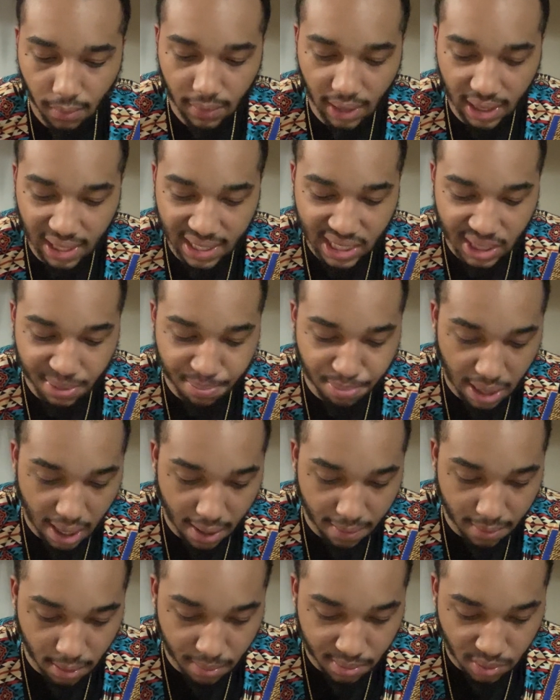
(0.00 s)
And this is
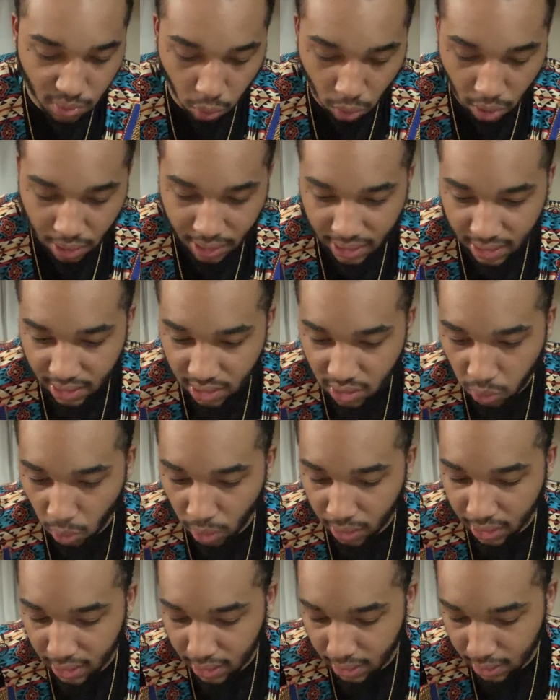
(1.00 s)
Proverbs
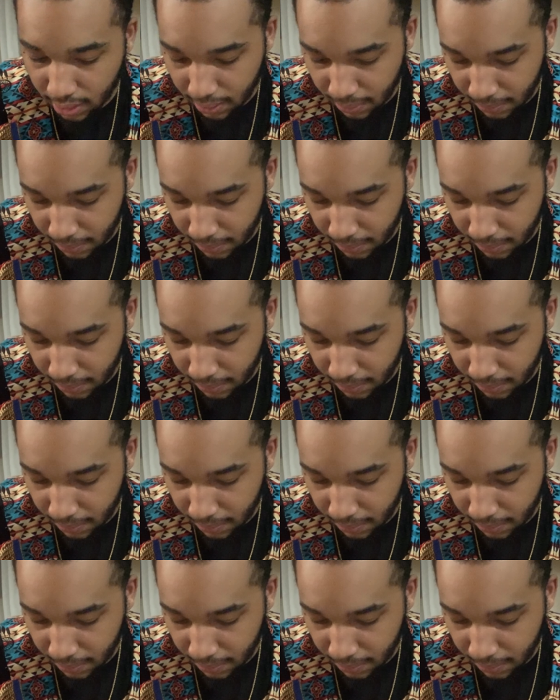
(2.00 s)
1:20.